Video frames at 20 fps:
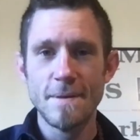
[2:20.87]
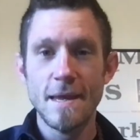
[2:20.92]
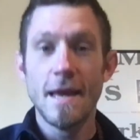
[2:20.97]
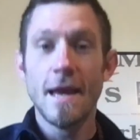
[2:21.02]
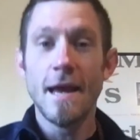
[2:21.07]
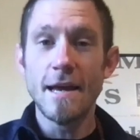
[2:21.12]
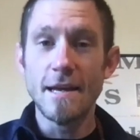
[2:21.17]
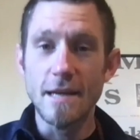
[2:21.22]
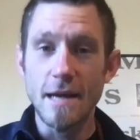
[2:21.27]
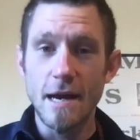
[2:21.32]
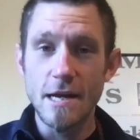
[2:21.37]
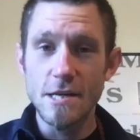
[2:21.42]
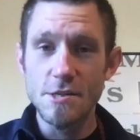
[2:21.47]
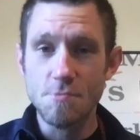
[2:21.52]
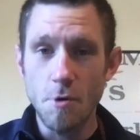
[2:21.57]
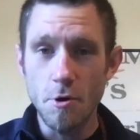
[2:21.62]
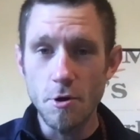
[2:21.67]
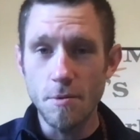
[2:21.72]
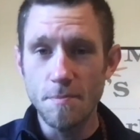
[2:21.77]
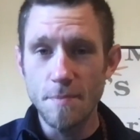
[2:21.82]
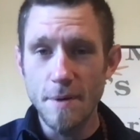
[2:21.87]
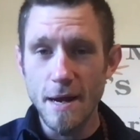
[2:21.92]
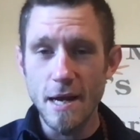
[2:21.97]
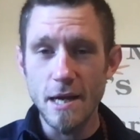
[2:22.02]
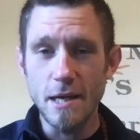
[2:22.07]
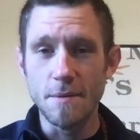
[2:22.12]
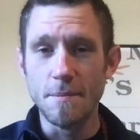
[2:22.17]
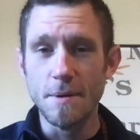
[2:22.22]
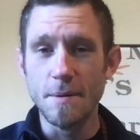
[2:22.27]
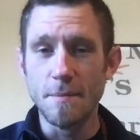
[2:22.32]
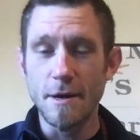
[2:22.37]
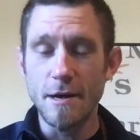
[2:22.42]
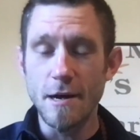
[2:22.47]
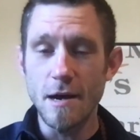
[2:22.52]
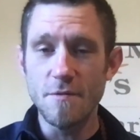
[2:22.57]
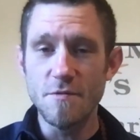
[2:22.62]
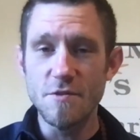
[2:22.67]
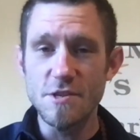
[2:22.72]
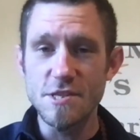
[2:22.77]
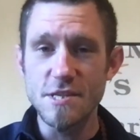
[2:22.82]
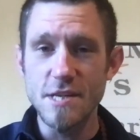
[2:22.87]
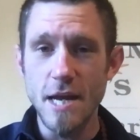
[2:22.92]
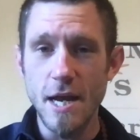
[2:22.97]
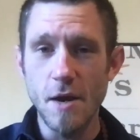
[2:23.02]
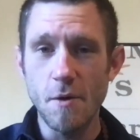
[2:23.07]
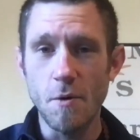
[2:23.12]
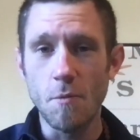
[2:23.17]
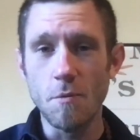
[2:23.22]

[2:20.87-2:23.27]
Hey guys, welcome back. I'm in my office now.